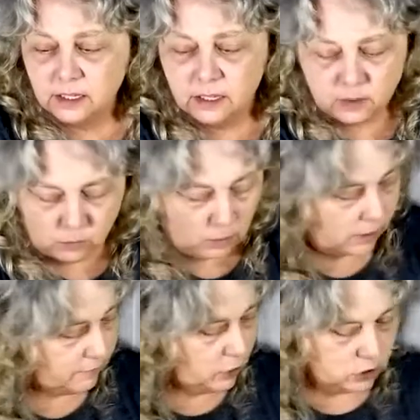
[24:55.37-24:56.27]
one of
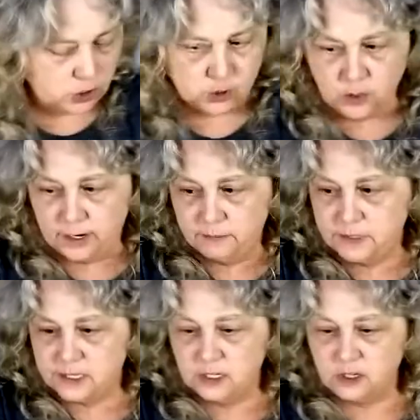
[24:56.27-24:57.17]
your strips,
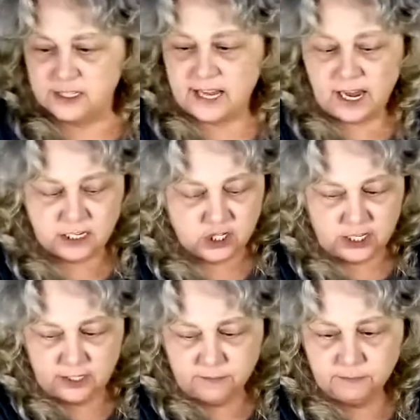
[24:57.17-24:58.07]
your sashing,
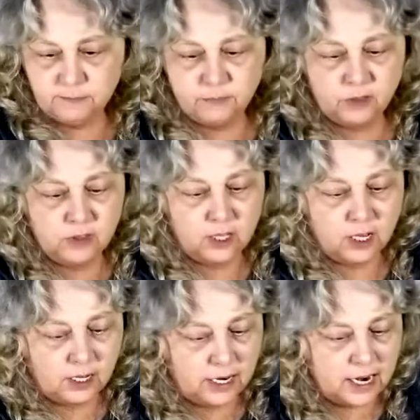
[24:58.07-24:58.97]
a
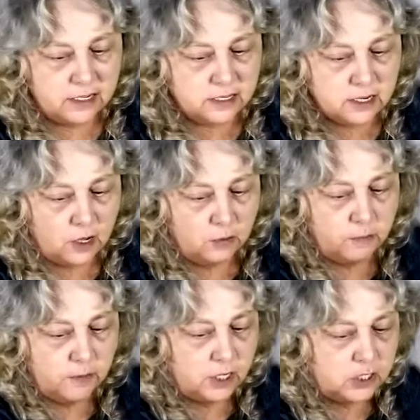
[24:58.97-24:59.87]
kaleidoscope,
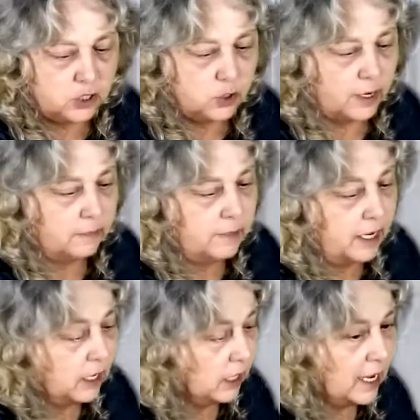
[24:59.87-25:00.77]
a strip, and a
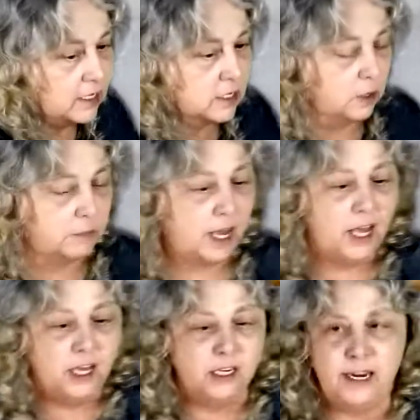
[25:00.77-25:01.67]
kaleidoscope.
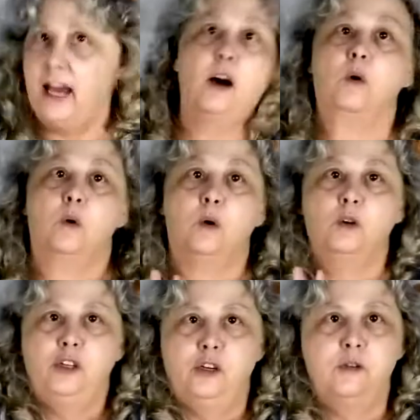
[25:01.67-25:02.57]
Now,
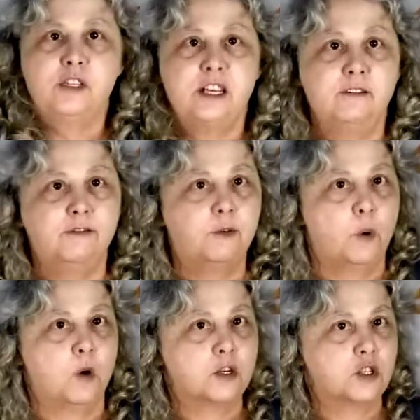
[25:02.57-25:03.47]
using 4
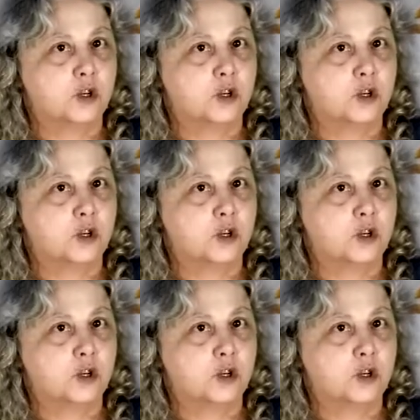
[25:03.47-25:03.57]
strip